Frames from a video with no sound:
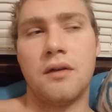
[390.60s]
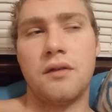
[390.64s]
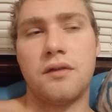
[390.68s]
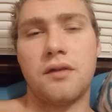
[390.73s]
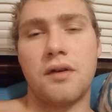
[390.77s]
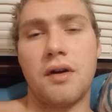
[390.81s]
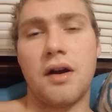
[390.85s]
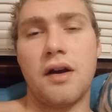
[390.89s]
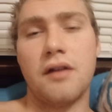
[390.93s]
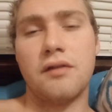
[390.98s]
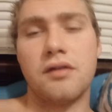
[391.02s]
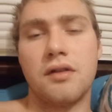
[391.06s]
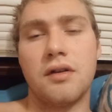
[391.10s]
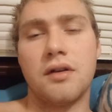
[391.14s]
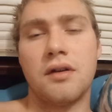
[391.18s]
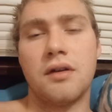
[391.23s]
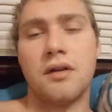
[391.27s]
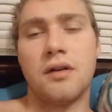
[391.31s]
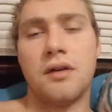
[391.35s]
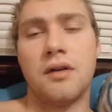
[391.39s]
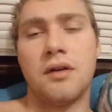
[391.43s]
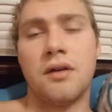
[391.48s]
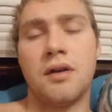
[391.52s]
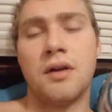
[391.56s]
forever.
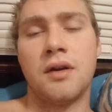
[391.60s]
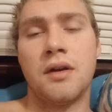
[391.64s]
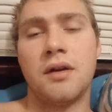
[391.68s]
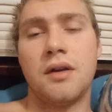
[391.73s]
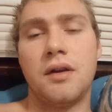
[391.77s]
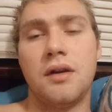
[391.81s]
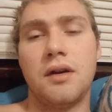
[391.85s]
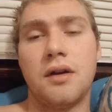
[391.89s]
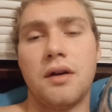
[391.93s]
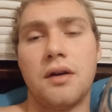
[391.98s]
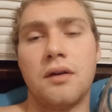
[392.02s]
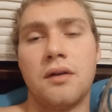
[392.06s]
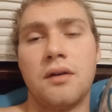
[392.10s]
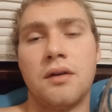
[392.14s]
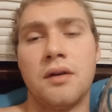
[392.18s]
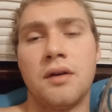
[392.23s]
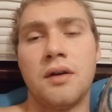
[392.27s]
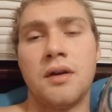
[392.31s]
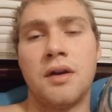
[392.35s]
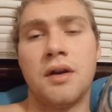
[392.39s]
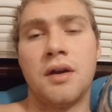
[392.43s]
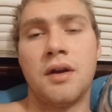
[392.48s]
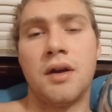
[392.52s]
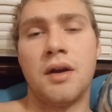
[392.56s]
You
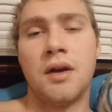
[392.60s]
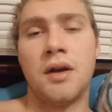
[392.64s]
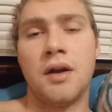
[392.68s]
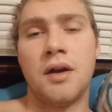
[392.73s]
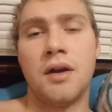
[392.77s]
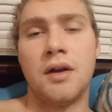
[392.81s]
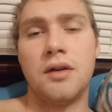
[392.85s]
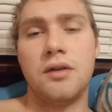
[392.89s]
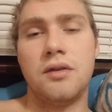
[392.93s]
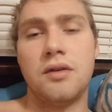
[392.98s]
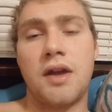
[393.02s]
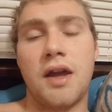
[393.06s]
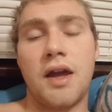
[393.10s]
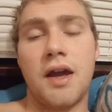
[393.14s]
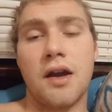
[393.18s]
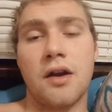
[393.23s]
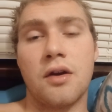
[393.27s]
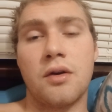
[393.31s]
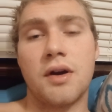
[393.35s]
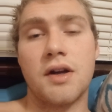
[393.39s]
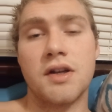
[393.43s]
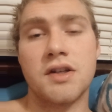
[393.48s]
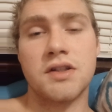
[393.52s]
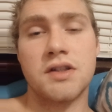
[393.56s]
can't
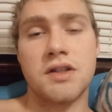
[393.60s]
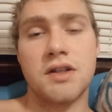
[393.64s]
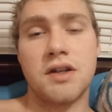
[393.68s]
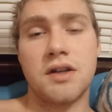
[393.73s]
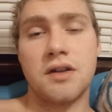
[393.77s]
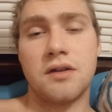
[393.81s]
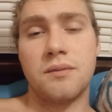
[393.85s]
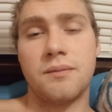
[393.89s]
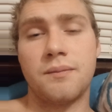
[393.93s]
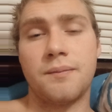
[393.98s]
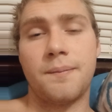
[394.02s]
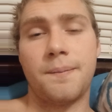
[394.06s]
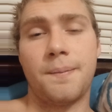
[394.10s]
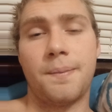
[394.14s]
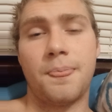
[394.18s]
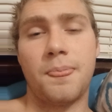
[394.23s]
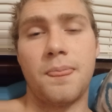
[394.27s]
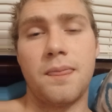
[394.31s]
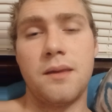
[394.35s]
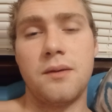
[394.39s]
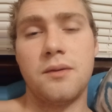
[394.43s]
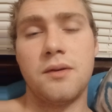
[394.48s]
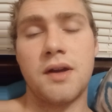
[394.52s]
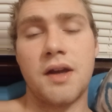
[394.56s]
question him.
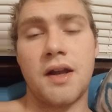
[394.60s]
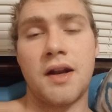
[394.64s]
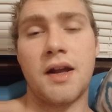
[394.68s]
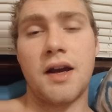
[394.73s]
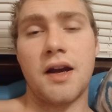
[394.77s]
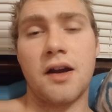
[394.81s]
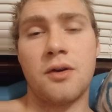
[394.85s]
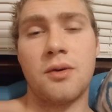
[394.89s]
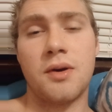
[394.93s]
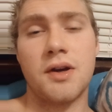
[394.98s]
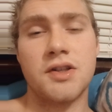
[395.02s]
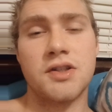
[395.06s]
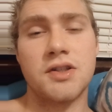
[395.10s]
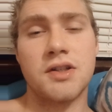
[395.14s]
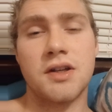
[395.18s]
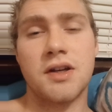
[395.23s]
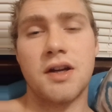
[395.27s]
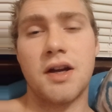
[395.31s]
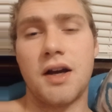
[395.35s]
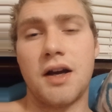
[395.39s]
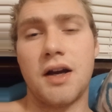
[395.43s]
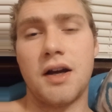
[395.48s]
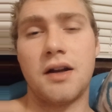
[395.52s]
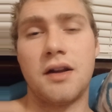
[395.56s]
You cannot question
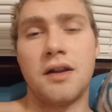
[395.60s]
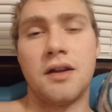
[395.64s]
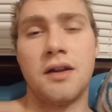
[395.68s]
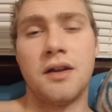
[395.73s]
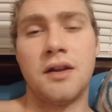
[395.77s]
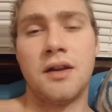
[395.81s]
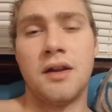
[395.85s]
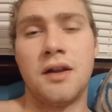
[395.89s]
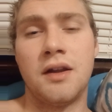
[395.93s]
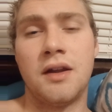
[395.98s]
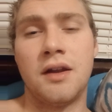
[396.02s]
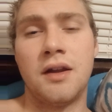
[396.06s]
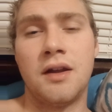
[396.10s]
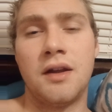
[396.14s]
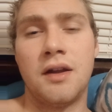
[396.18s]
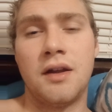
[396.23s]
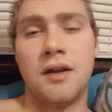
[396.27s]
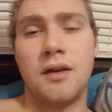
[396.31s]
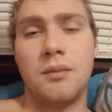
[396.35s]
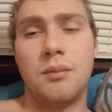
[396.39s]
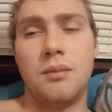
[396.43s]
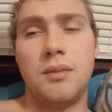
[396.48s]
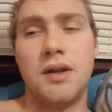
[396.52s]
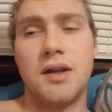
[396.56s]
God
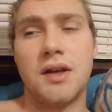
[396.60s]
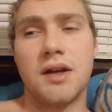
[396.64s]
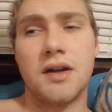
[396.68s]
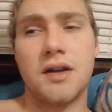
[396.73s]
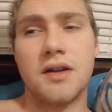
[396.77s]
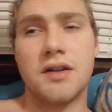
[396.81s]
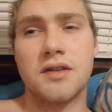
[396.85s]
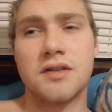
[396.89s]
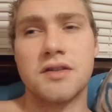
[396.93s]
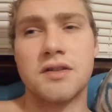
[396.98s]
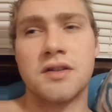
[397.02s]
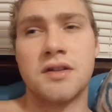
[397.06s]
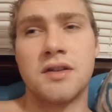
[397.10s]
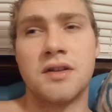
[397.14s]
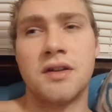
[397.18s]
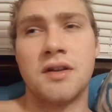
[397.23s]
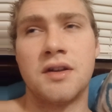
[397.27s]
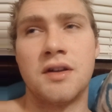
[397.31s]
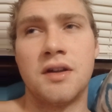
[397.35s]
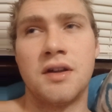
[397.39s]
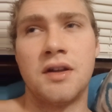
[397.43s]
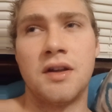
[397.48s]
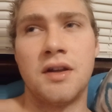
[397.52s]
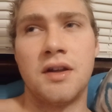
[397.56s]
because
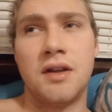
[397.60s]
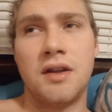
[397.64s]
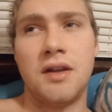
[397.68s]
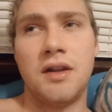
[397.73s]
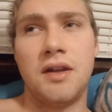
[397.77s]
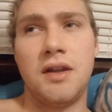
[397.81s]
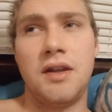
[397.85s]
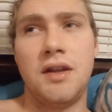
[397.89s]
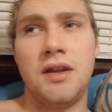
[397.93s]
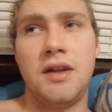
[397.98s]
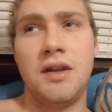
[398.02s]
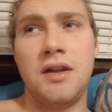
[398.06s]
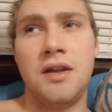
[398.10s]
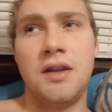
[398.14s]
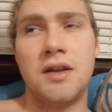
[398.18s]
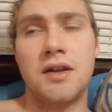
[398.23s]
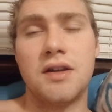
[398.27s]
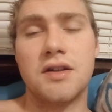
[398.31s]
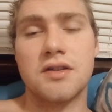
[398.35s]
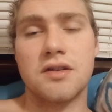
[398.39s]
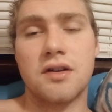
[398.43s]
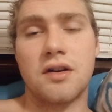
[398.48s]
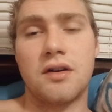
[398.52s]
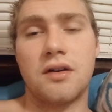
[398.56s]
he
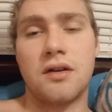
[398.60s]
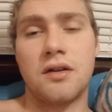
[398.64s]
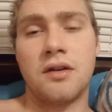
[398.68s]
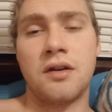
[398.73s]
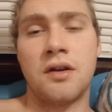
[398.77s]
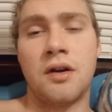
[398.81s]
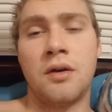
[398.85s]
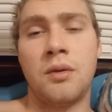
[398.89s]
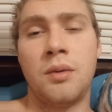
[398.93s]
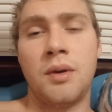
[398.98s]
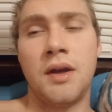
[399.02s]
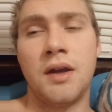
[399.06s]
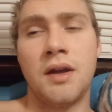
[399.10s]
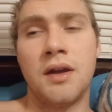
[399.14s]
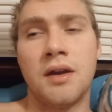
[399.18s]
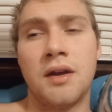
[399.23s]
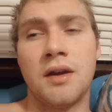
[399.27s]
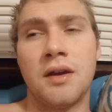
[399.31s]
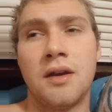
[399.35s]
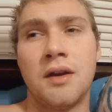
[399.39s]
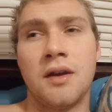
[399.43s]
is all knowing,